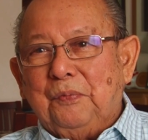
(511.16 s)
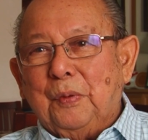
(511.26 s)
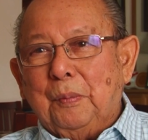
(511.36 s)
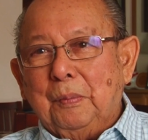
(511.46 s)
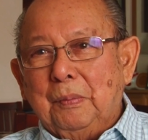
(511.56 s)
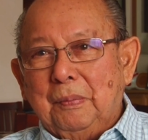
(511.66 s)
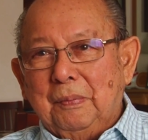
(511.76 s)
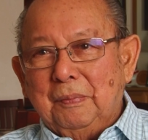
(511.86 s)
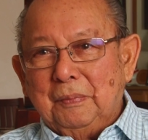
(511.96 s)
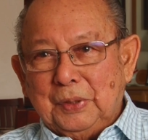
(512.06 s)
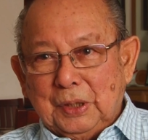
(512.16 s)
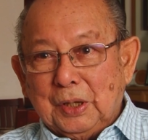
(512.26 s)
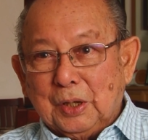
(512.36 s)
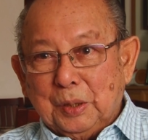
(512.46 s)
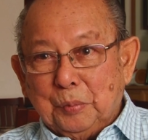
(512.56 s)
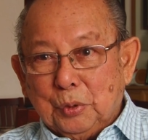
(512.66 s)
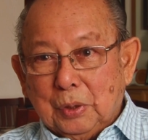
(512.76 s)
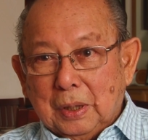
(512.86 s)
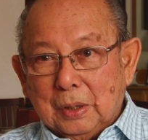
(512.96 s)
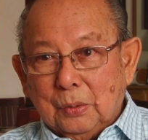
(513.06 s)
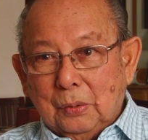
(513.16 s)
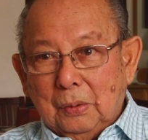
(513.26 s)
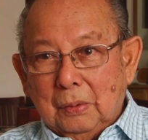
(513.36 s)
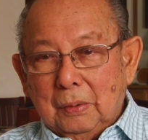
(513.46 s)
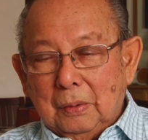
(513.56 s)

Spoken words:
from the Yang di-Pertuan Agong.